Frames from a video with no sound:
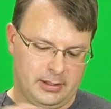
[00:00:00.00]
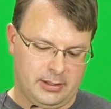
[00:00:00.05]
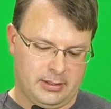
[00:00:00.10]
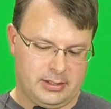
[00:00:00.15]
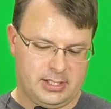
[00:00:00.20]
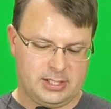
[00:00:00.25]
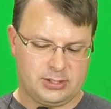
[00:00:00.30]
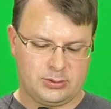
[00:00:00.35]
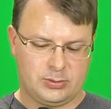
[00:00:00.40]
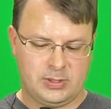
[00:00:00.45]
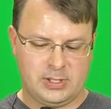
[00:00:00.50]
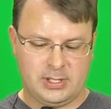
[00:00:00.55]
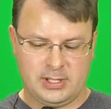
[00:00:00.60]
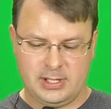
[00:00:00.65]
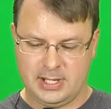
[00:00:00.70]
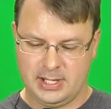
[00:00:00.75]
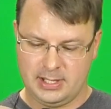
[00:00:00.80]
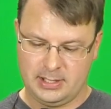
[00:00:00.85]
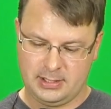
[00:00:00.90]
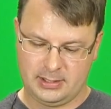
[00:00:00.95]
This one
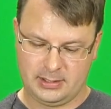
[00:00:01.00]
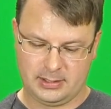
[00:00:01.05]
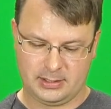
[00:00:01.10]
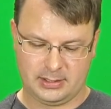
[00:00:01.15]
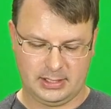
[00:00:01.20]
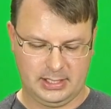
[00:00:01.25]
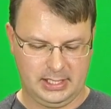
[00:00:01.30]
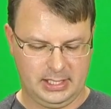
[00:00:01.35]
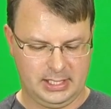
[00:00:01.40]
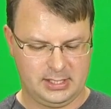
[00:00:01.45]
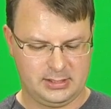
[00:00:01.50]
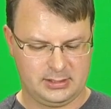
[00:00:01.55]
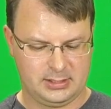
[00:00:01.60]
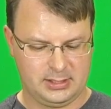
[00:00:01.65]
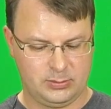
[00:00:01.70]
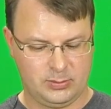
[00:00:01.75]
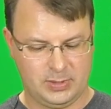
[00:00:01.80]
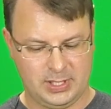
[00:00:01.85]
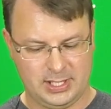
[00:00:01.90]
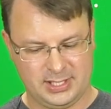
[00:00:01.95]

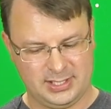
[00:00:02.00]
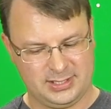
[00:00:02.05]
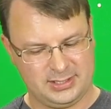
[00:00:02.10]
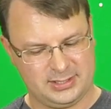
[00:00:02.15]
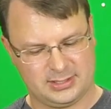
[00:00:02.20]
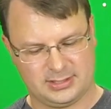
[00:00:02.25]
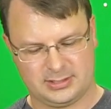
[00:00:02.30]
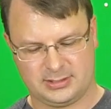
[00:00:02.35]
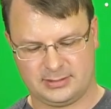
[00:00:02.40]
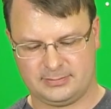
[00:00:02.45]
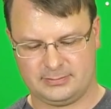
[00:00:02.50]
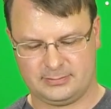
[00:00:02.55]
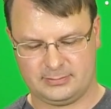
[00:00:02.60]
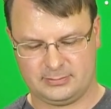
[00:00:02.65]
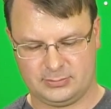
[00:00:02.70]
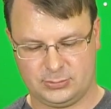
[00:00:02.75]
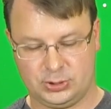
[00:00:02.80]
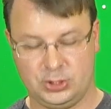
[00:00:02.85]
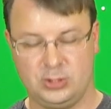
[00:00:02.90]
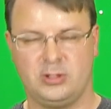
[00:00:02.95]
easily weighs
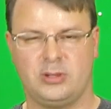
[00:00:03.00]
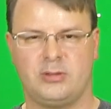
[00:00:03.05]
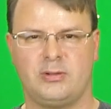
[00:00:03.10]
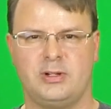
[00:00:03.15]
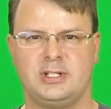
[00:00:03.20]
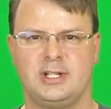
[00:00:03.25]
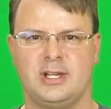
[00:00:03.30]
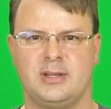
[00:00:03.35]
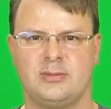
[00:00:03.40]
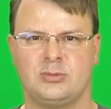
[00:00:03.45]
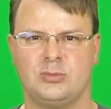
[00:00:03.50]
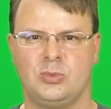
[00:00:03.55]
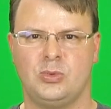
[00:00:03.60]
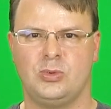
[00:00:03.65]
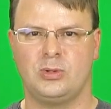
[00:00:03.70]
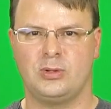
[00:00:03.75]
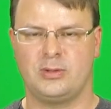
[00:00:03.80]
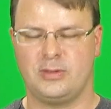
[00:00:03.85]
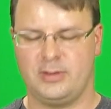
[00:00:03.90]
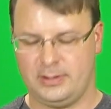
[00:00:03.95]
2 to 3 times
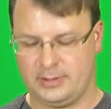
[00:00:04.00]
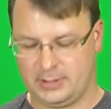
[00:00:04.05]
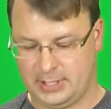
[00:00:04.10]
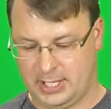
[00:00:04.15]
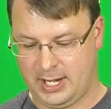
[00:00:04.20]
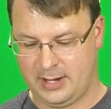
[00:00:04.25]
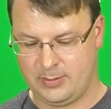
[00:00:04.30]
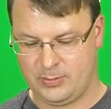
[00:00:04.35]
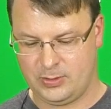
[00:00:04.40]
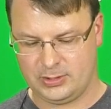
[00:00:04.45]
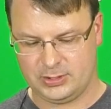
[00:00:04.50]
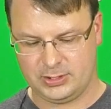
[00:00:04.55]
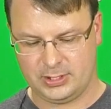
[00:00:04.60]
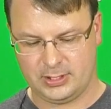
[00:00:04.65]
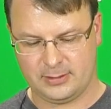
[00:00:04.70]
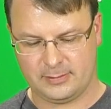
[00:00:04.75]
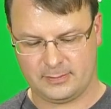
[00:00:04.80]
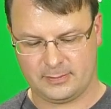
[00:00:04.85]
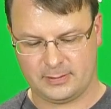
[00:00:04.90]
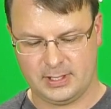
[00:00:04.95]
more than the camera
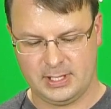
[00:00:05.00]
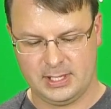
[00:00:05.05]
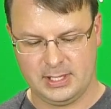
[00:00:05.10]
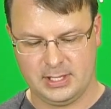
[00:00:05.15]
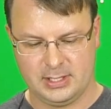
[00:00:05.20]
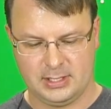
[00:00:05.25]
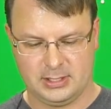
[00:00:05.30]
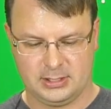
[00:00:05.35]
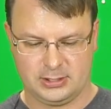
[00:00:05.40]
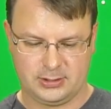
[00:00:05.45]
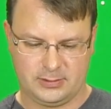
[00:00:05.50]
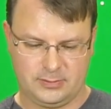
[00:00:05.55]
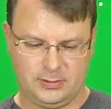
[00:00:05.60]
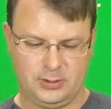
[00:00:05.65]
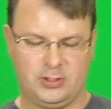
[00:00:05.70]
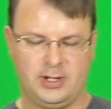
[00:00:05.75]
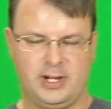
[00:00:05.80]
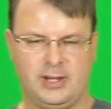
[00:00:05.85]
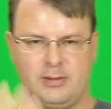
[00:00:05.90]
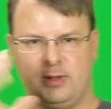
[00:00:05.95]
itself. So if
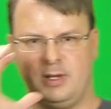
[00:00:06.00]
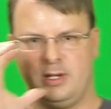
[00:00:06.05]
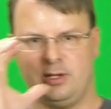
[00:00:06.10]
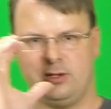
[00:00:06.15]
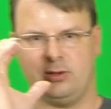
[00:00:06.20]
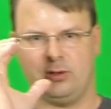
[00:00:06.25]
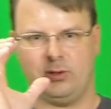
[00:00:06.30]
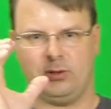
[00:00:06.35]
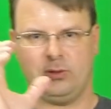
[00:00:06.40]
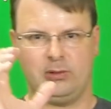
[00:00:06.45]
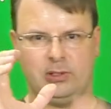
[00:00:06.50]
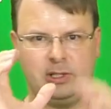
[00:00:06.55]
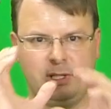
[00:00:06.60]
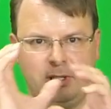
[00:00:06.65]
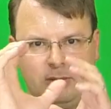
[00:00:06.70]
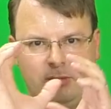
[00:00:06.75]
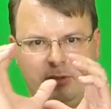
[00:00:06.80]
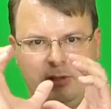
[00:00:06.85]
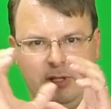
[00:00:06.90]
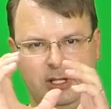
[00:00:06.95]
you grab that and you're holding
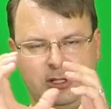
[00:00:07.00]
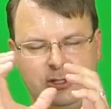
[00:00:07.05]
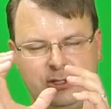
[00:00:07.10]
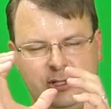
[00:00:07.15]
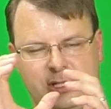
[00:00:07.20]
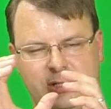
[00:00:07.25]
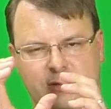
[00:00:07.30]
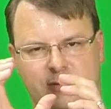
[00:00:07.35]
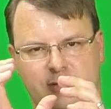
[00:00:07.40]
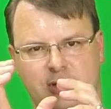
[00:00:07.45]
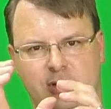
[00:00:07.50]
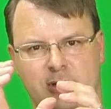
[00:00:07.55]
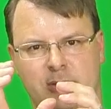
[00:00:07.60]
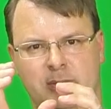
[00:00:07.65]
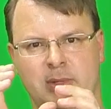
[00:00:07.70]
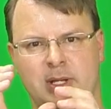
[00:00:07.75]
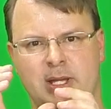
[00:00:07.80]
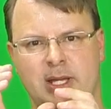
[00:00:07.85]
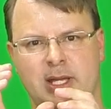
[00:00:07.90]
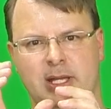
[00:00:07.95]
it and trying to
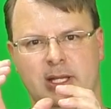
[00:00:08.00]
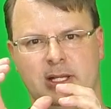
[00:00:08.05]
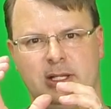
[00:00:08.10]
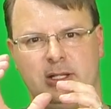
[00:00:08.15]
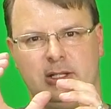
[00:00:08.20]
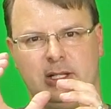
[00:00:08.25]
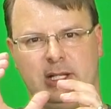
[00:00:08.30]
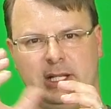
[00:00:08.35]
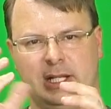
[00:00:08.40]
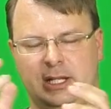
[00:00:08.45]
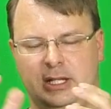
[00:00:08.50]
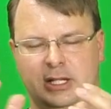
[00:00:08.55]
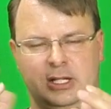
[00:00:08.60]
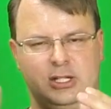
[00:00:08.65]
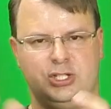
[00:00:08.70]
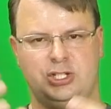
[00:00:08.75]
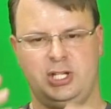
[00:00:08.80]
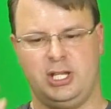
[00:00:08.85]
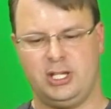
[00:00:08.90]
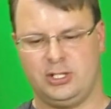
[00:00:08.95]
film,
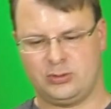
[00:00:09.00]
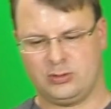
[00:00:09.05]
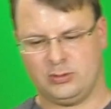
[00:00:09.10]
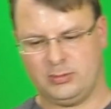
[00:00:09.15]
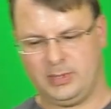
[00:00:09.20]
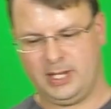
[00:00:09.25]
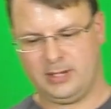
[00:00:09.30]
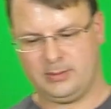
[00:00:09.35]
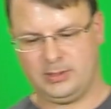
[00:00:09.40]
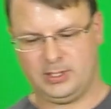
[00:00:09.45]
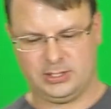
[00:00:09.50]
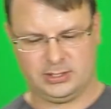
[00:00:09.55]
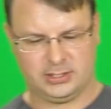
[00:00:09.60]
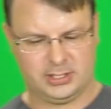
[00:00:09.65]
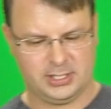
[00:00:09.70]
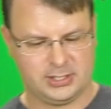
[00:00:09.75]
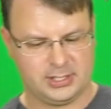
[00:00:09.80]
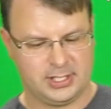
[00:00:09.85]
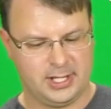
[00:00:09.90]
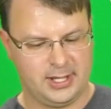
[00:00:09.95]
it shakes real bad because it
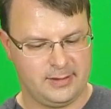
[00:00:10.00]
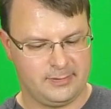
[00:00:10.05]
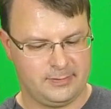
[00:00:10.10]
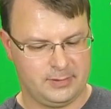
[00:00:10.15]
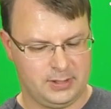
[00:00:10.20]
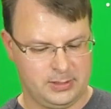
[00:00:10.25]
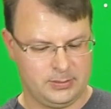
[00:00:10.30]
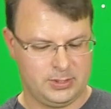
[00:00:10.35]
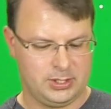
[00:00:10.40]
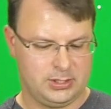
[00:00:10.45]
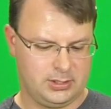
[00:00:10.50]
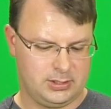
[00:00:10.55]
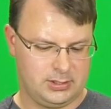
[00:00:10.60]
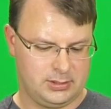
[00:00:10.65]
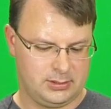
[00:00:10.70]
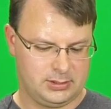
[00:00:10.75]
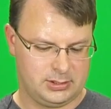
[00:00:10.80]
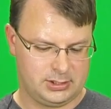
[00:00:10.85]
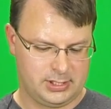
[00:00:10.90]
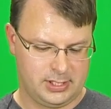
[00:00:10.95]
doesn't have image
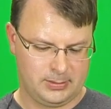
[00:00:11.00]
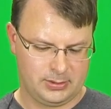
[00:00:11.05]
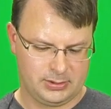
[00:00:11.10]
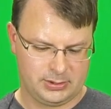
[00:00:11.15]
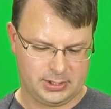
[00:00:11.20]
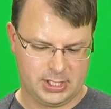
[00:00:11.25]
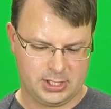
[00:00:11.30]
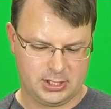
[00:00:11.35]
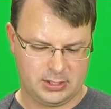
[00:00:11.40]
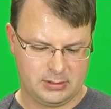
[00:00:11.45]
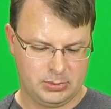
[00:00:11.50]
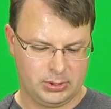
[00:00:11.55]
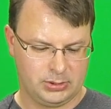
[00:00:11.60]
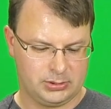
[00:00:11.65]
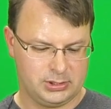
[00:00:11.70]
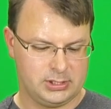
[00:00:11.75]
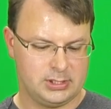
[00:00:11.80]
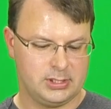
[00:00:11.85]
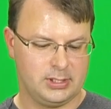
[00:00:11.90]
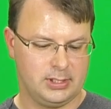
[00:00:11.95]
stabilization
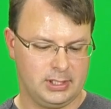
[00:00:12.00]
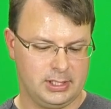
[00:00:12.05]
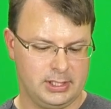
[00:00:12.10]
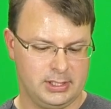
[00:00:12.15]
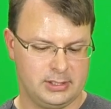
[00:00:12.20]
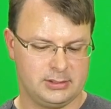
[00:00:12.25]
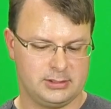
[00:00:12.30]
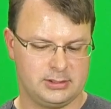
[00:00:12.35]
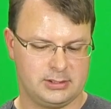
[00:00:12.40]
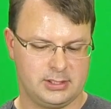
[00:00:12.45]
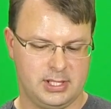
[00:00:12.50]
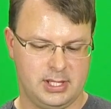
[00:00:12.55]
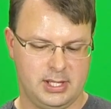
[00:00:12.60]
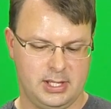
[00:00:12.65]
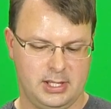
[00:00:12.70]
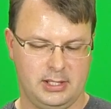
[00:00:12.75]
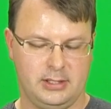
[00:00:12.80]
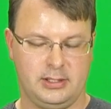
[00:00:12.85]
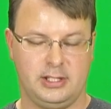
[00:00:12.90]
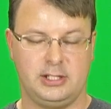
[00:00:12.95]
built into the lens.
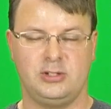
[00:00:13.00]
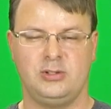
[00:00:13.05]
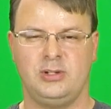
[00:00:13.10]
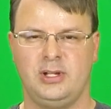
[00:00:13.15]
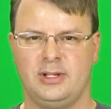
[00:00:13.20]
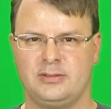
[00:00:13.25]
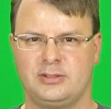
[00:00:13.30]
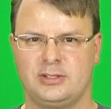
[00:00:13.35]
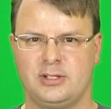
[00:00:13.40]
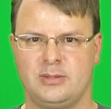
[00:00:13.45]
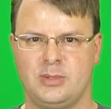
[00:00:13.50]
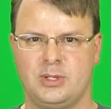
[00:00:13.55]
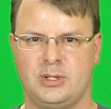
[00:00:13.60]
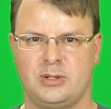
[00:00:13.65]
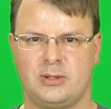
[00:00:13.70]
They do have some